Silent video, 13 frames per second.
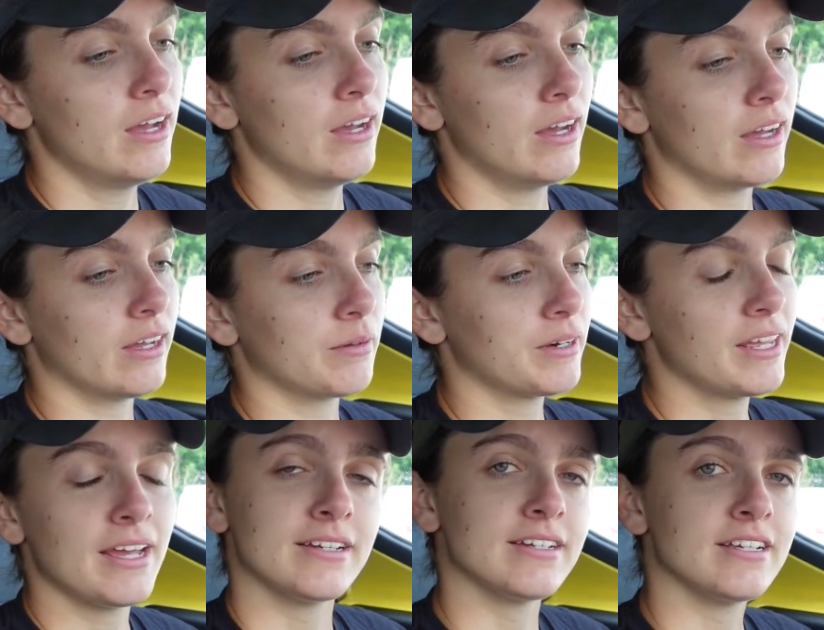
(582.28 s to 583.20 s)
I'm going to
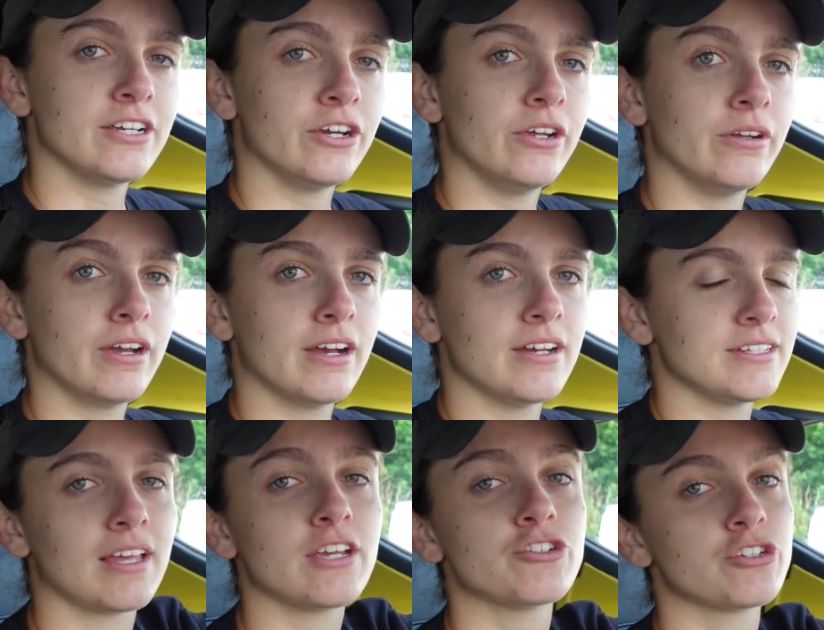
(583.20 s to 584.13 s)
end it here, you guys.
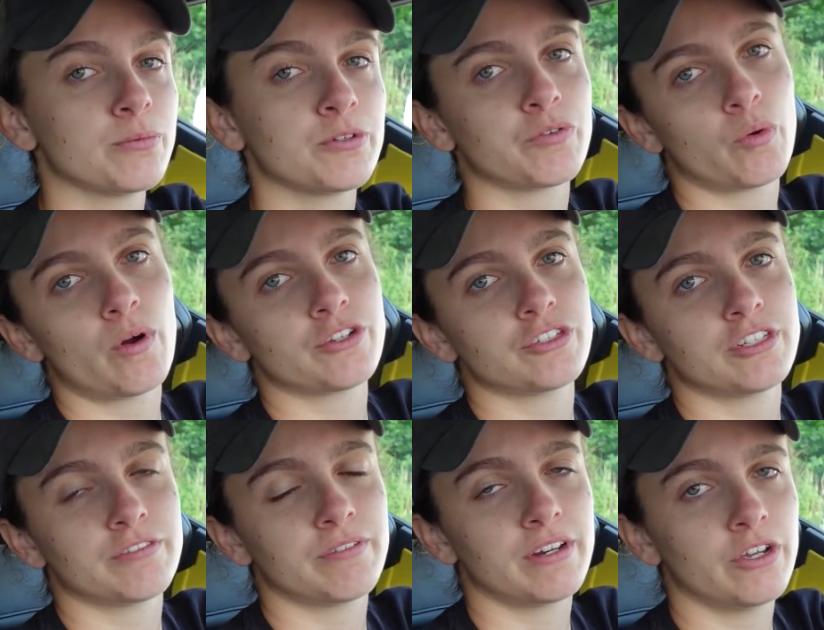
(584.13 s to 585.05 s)
Thank you so much for watching
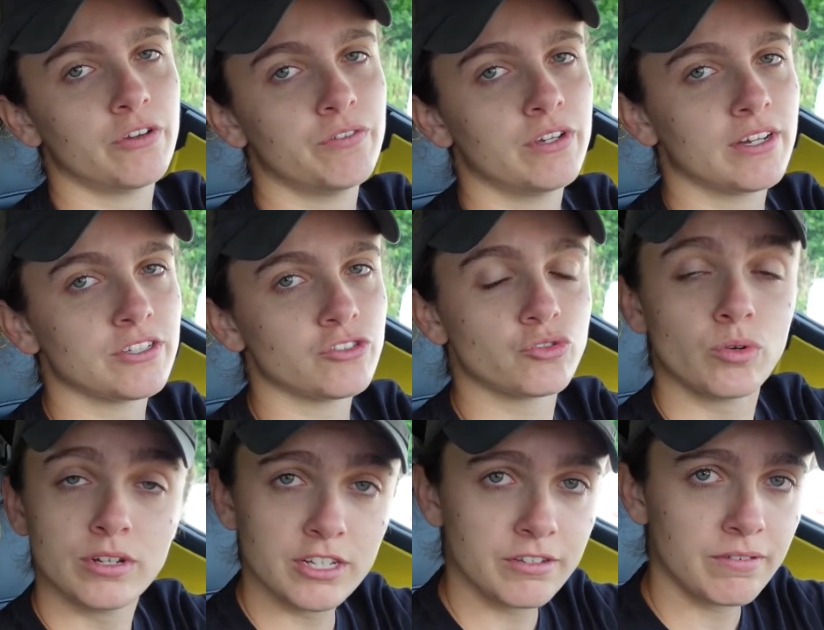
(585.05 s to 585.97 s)
this video. If you guys
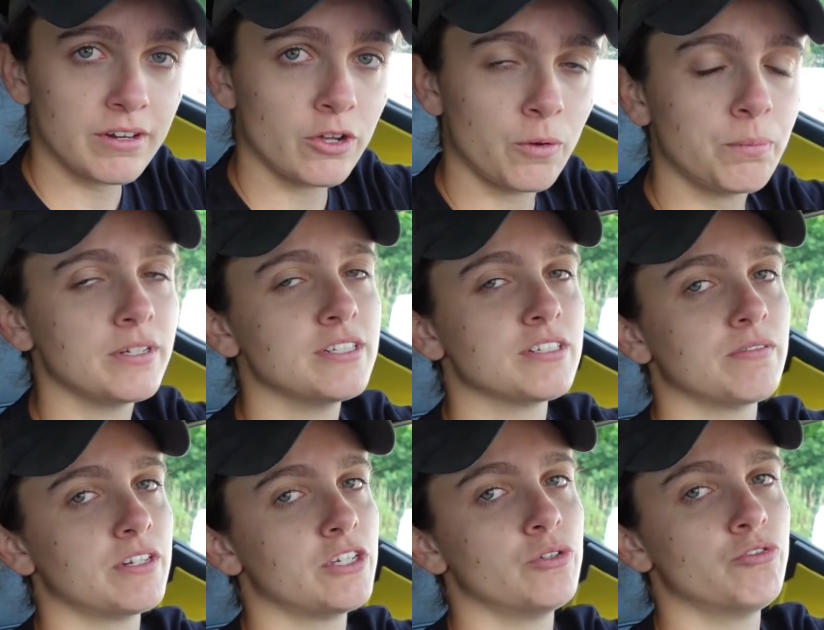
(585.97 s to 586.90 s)
enjoyed this video, please give
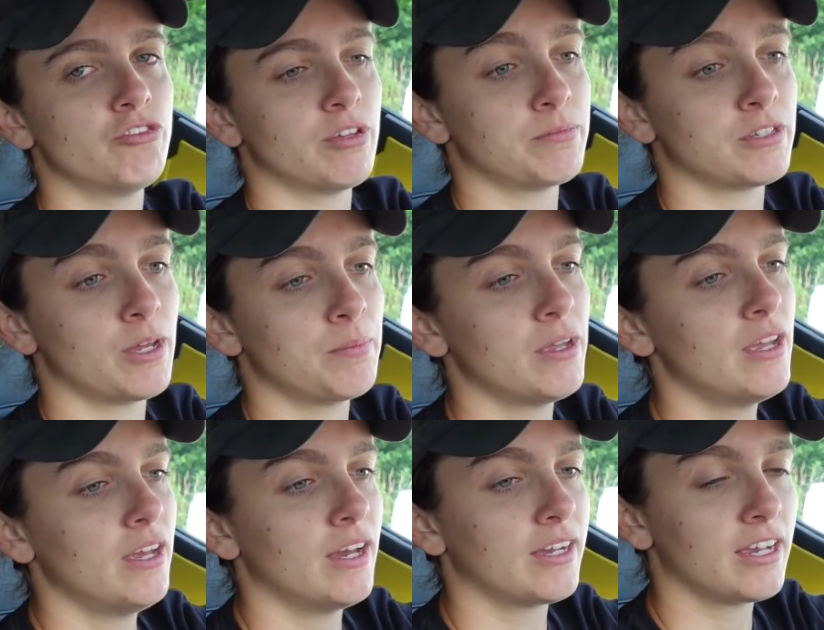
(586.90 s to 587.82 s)
it a huge thumbs up.
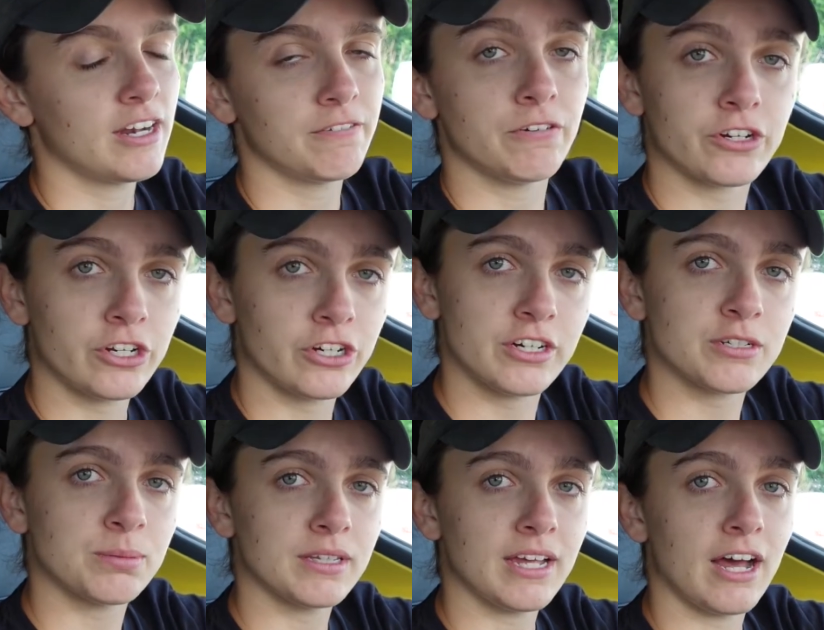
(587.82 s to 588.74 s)
Again, if you're curious
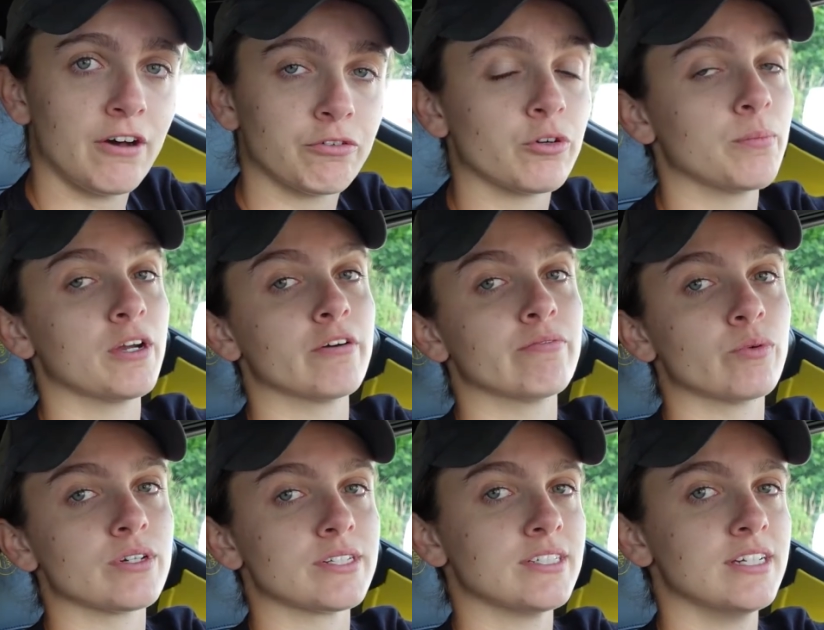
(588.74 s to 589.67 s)
about the Alfa Romeo
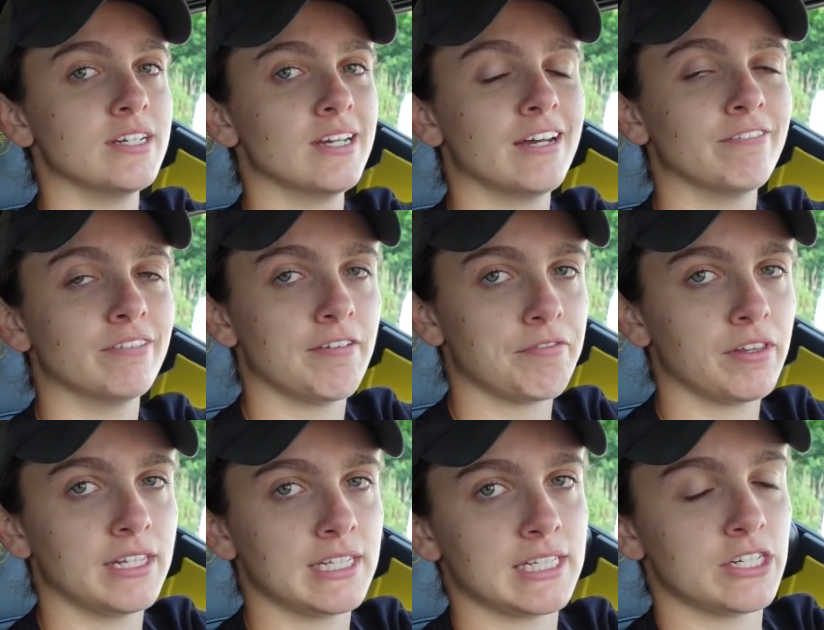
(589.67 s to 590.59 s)
4C, I've left the
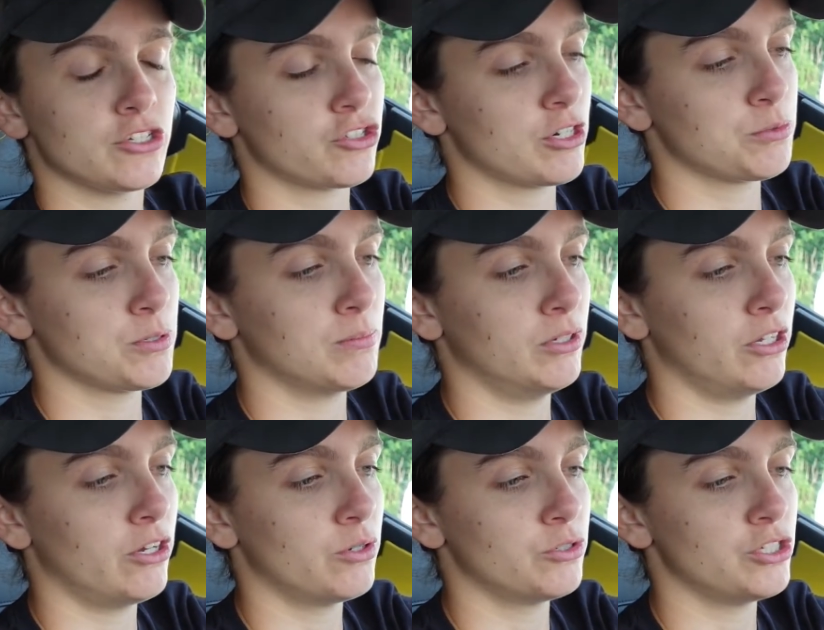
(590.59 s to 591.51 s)
link in the description
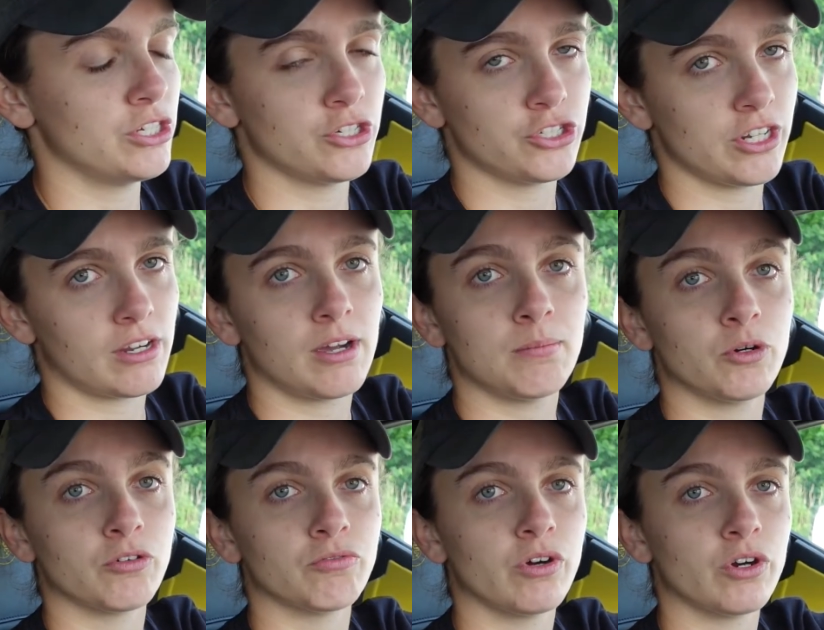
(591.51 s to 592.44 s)
below so you can check out
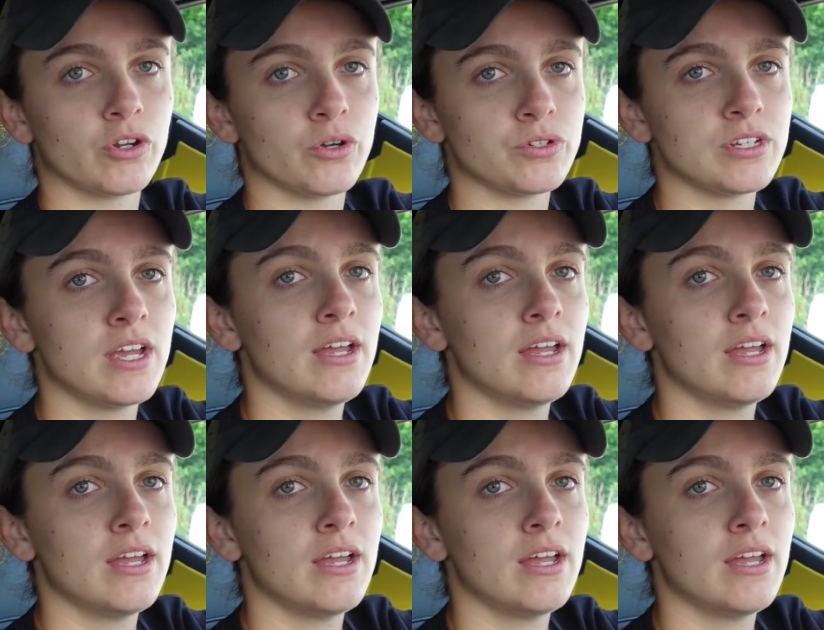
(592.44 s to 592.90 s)
more photos.